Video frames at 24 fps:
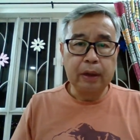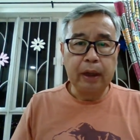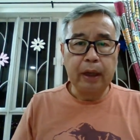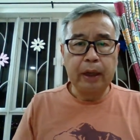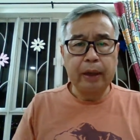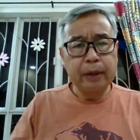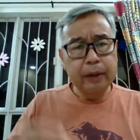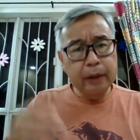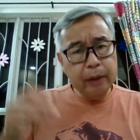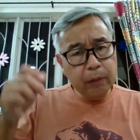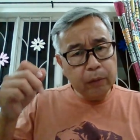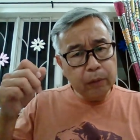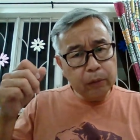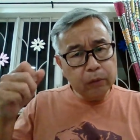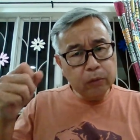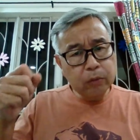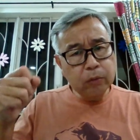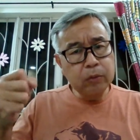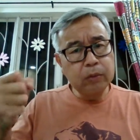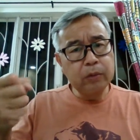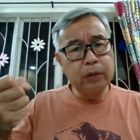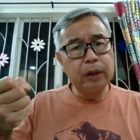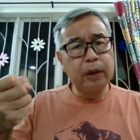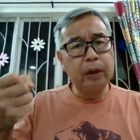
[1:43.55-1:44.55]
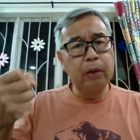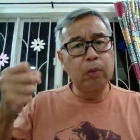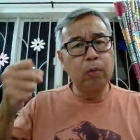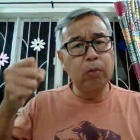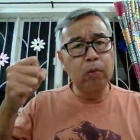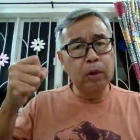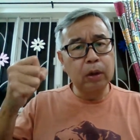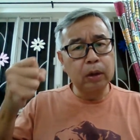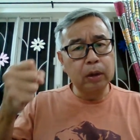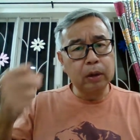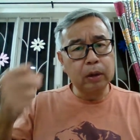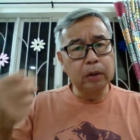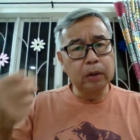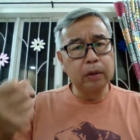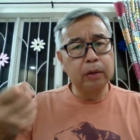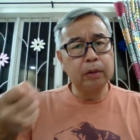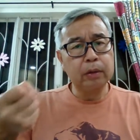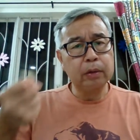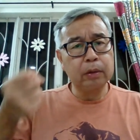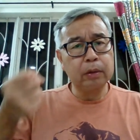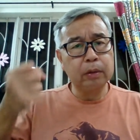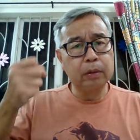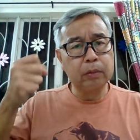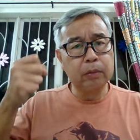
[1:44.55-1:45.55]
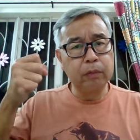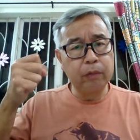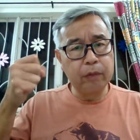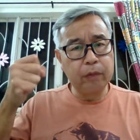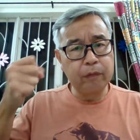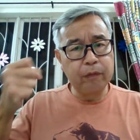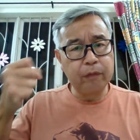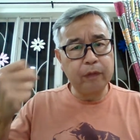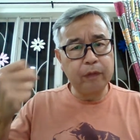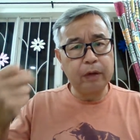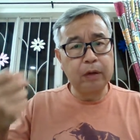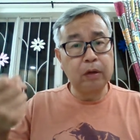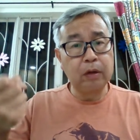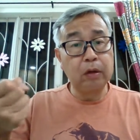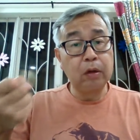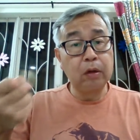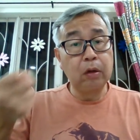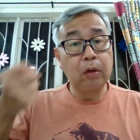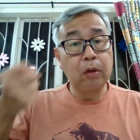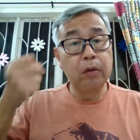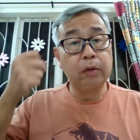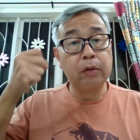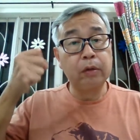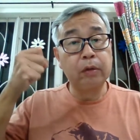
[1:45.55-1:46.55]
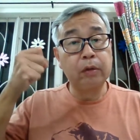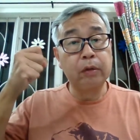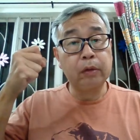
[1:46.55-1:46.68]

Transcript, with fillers: and they will do their work with a lot